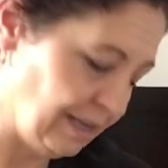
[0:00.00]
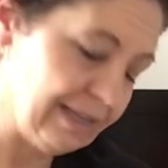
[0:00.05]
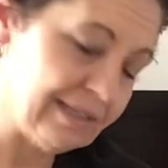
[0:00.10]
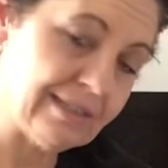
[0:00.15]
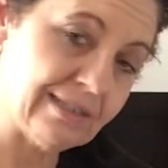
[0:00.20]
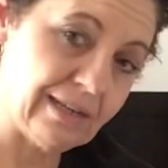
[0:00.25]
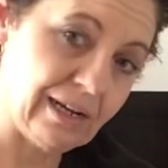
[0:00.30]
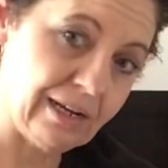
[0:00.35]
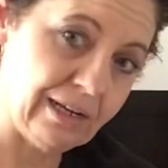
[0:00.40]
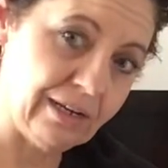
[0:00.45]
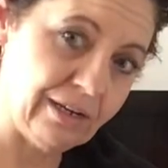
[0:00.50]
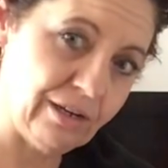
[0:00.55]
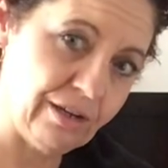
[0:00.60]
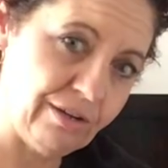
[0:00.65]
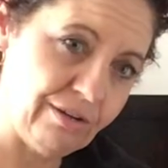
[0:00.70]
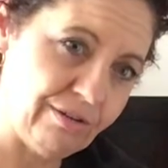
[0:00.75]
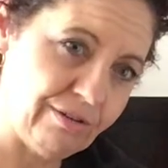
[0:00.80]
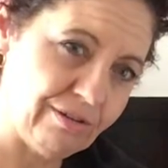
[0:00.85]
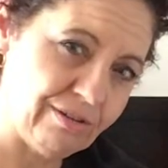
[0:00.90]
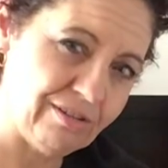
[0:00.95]
our starting
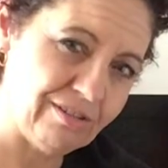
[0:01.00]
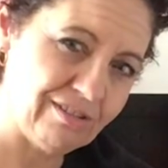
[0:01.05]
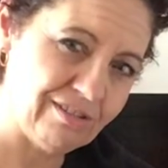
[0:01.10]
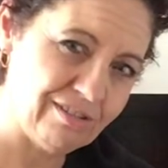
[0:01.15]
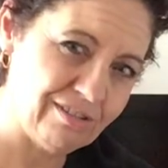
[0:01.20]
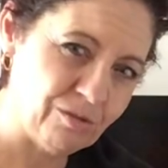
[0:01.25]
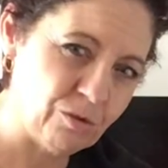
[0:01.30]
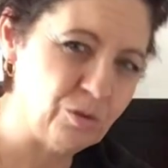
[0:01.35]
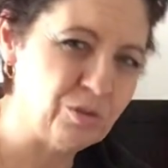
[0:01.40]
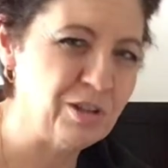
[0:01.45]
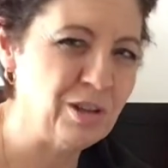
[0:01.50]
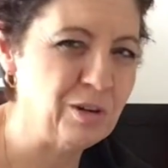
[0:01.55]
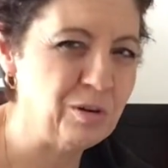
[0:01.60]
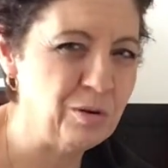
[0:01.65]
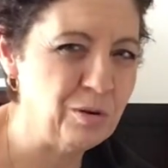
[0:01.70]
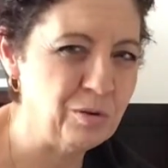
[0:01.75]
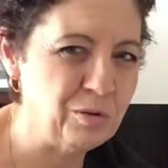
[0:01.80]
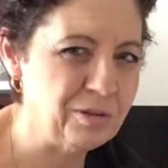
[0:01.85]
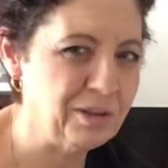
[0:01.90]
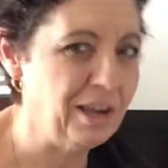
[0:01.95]
note, also
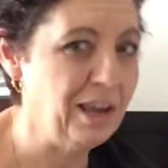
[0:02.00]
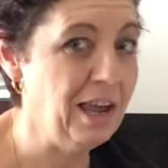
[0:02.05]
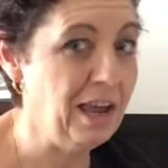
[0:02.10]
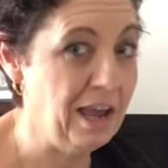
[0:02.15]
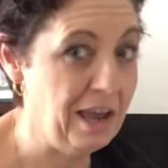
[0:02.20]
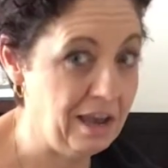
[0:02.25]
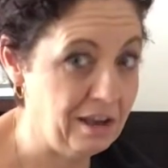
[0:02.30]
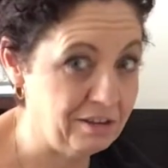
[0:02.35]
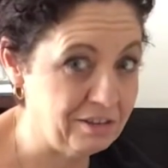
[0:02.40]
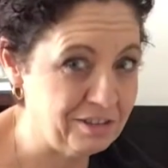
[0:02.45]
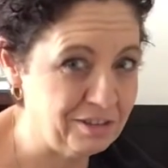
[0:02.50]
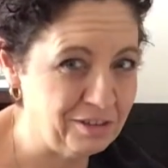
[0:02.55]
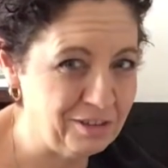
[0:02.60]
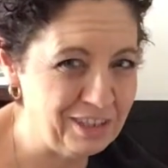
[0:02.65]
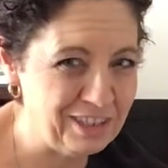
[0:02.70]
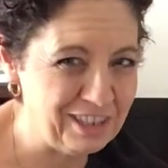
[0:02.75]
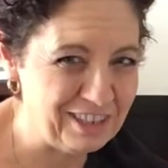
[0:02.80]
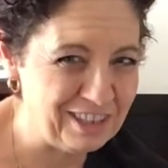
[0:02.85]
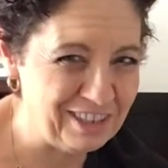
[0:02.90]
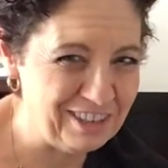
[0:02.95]
called our
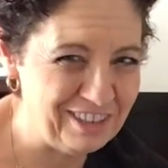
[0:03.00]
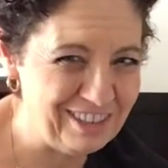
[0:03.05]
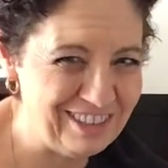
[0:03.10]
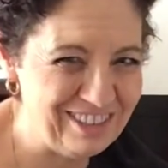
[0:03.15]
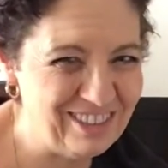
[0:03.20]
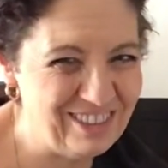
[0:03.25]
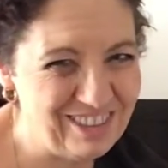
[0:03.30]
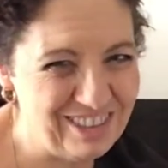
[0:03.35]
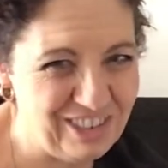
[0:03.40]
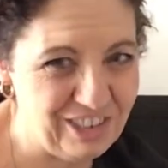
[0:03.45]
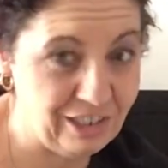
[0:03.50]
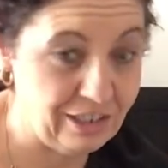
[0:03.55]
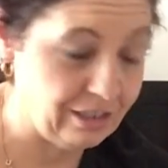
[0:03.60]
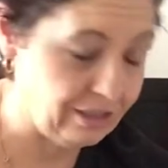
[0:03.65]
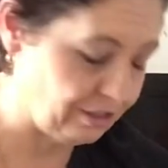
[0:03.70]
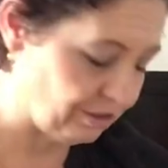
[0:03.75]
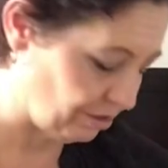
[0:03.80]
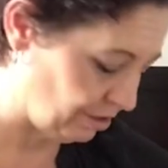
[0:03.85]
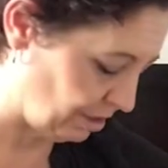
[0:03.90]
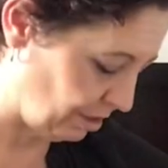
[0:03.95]
tonic note, not the gin and
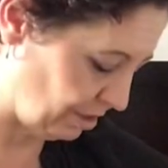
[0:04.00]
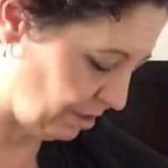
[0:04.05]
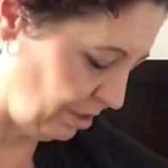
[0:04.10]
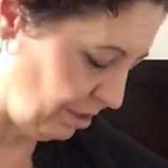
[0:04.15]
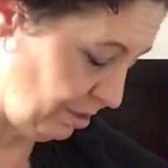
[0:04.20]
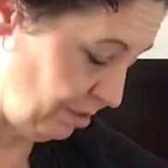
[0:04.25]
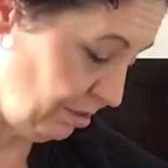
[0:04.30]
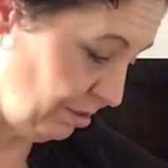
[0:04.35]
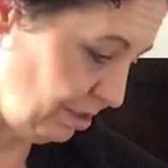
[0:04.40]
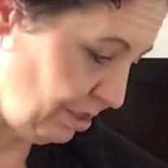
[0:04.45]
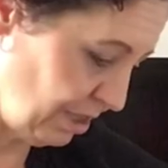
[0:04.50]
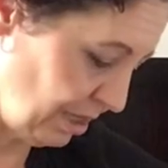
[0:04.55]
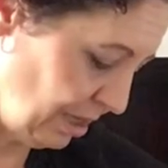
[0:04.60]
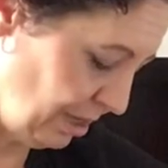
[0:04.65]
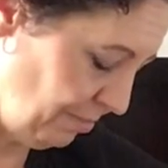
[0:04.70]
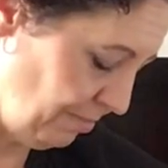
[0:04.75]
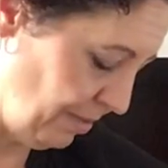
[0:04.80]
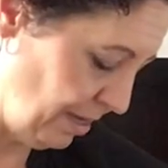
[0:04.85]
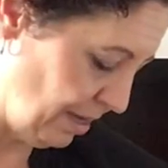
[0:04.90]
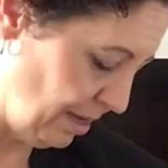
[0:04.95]
tonic note,
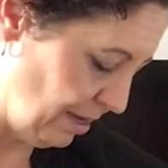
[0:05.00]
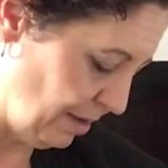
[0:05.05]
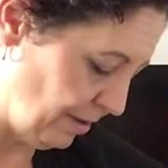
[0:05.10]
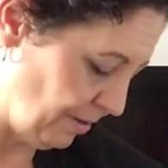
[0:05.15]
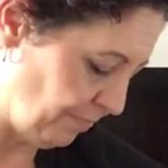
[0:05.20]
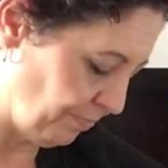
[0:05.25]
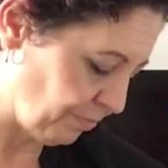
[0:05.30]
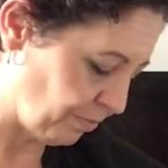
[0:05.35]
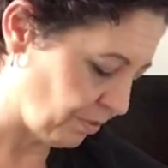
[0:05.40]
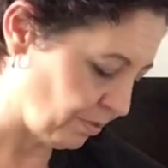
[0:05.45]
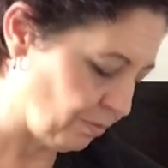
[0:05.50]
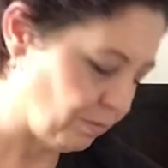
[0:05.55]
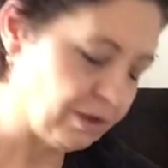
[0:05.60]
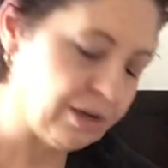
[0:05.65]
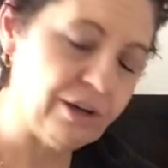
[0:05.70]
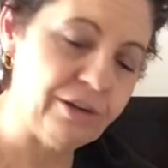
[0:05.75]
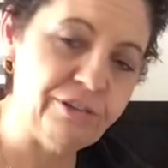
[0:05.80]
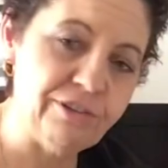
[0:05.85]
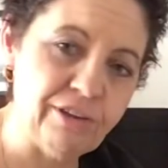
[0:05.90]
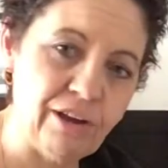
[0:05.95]
shame. We
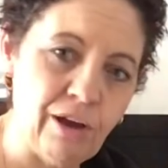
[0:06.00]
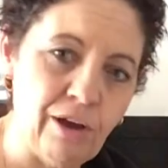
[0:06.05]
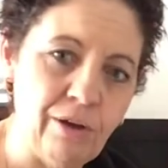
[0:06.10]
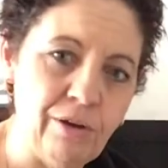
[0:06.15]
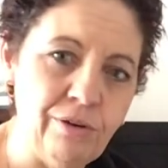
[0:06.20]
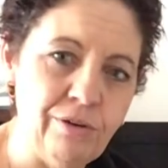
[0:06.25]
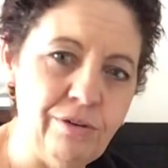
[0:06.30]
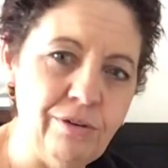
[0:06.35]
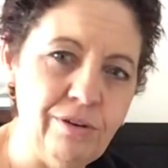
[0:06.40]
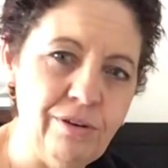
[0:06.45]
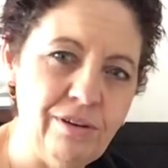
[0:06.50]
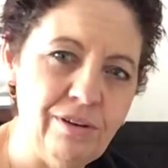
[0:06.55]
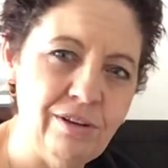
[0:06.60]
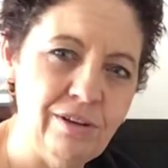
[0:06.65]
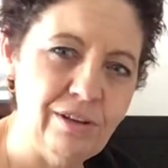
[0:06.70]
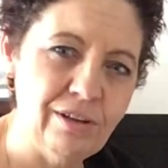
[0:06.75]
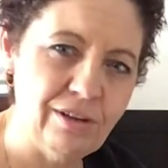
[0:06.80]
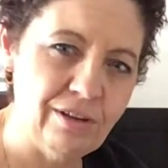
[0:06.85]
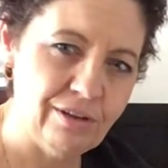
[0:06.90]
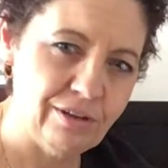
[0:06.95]
go tone,
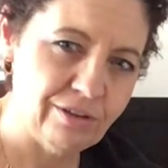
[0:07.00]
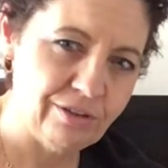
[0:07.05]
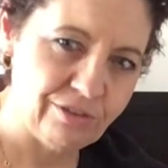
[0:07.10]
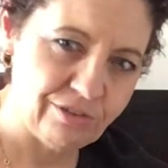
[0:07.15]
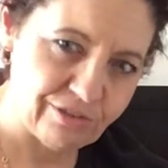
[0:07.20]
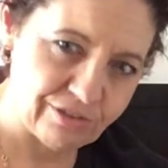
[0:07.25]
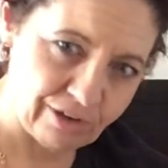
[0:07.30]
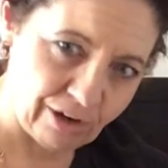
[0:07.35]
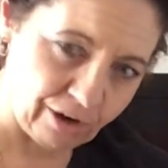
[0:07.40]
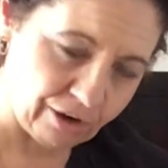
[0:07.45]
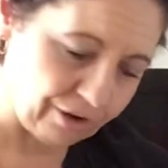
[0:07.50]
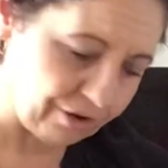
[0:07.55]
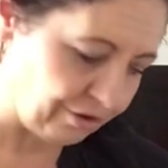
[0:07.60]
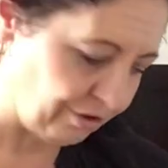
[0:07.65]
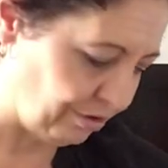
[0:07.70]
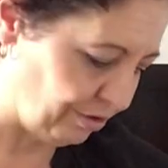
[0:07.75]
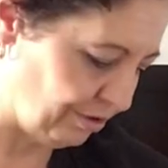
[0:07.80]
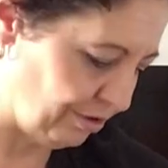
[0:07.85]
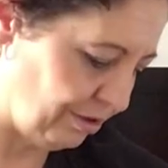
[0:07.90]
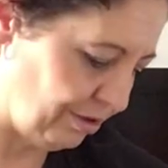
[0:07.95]

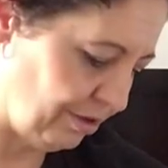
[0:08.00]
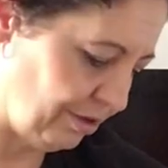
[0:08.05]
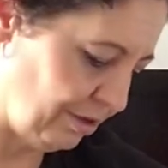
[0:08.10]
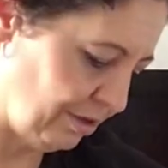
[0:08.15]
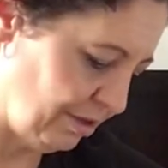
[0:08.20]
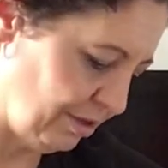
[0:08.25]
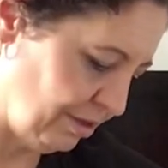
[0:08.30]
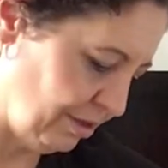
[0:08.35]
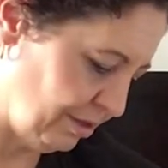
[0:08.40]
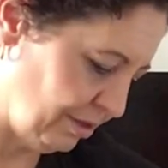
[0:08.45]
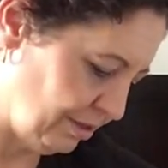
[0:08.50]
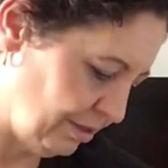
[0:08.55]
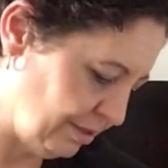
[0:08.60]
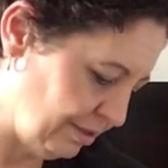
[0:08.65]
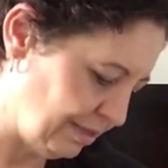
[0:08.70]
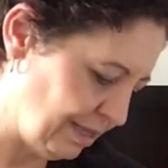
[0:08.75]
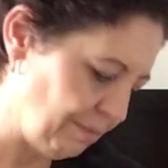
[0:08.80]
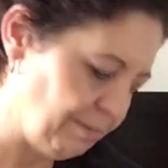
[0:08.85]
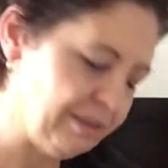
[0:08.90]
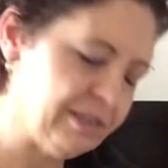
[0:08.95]
tone,
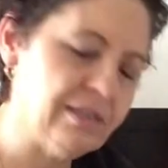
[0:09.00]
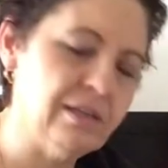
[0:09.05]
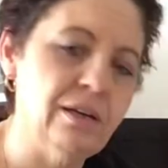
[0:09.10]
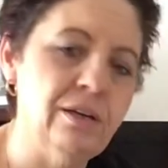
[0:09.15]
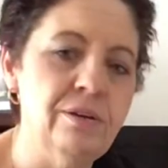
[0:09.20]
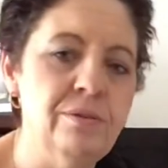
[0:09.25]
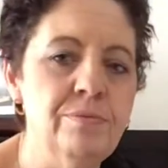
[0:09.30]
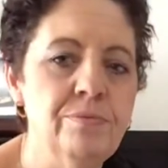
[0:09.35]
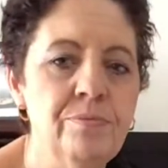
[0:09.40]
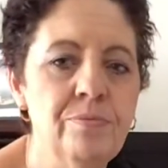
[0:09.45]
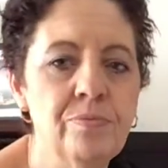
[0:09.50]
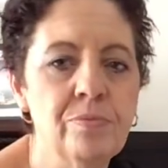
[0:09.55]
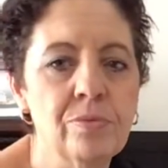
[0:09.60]
semitone.